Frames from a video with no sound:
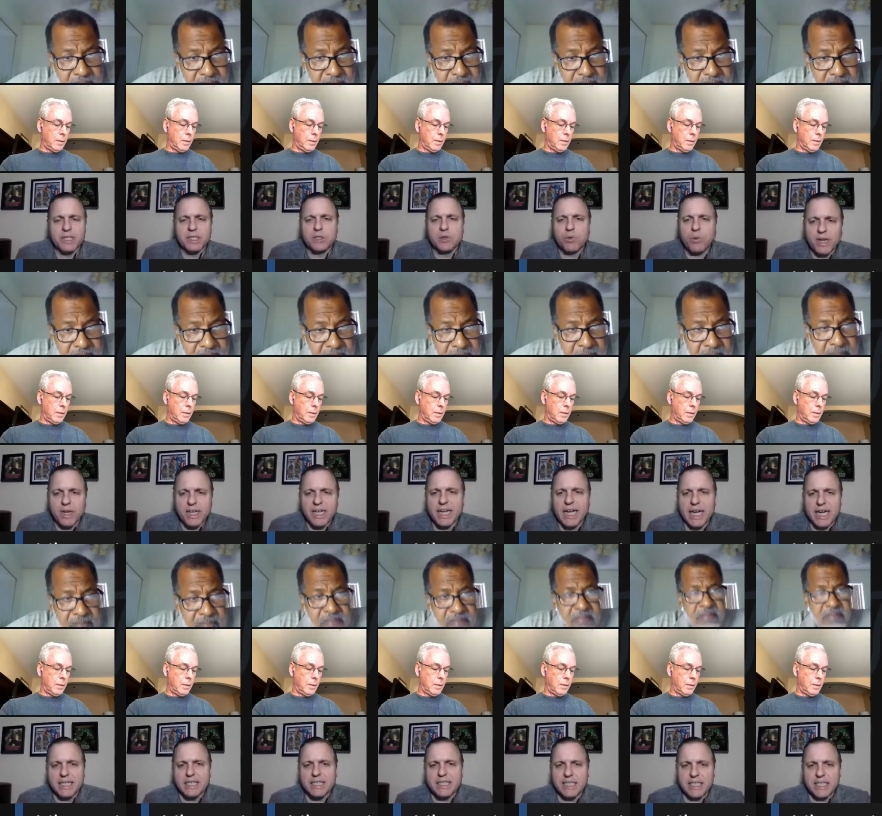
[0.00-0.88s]
Speaker 1: in
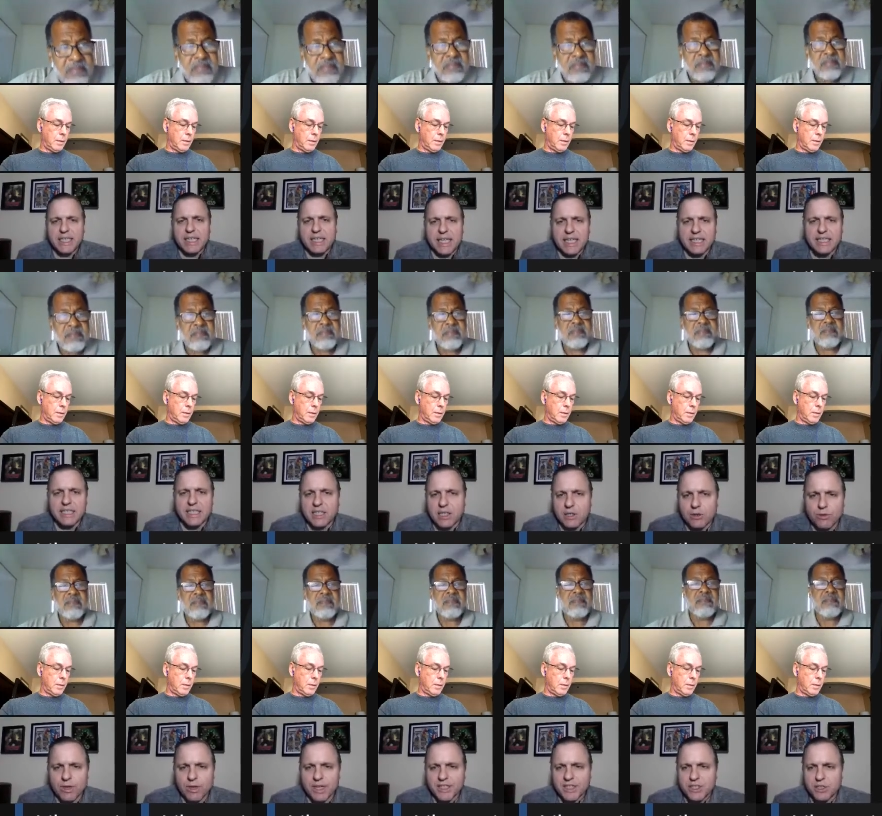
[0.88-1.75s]
2019. That's a
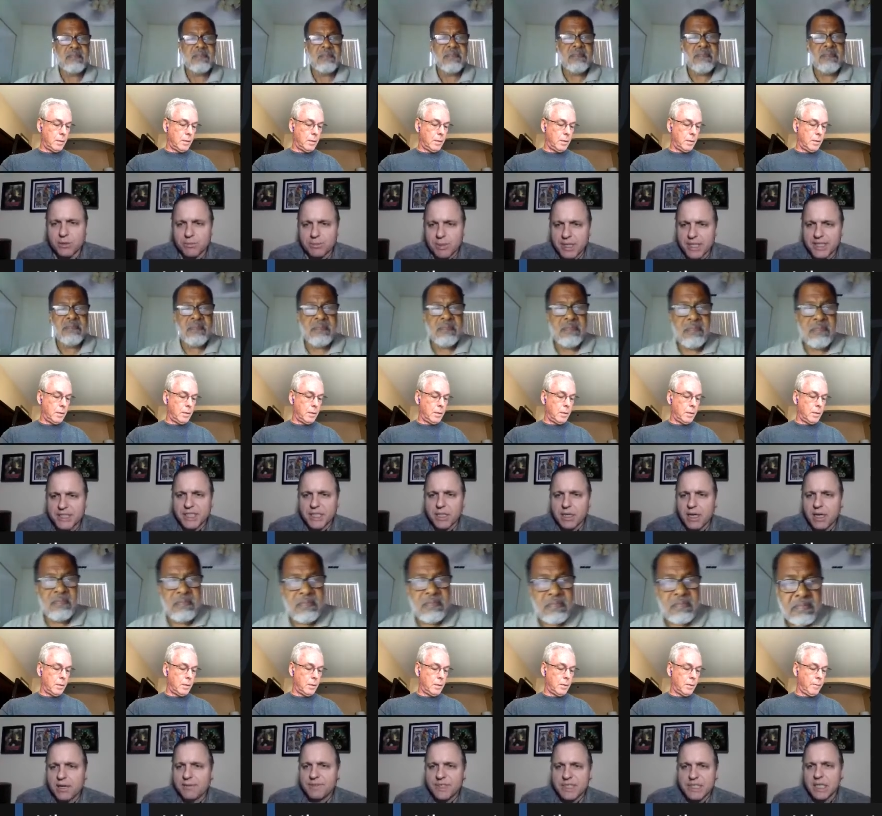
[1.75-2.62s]
Congressional Budget
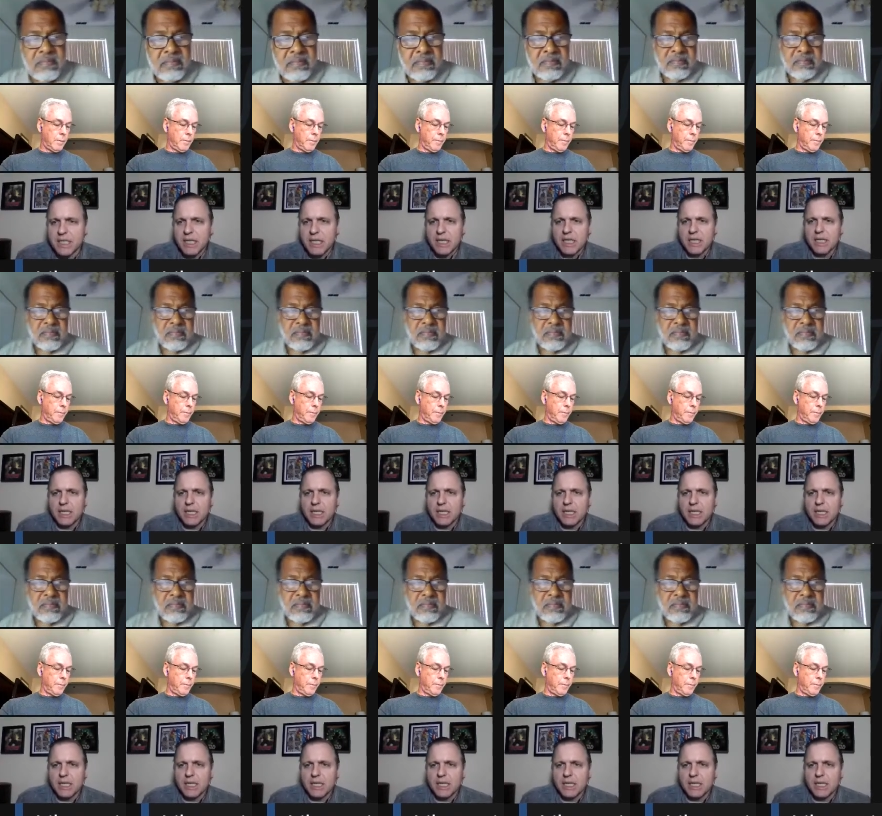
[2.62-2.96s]
Office.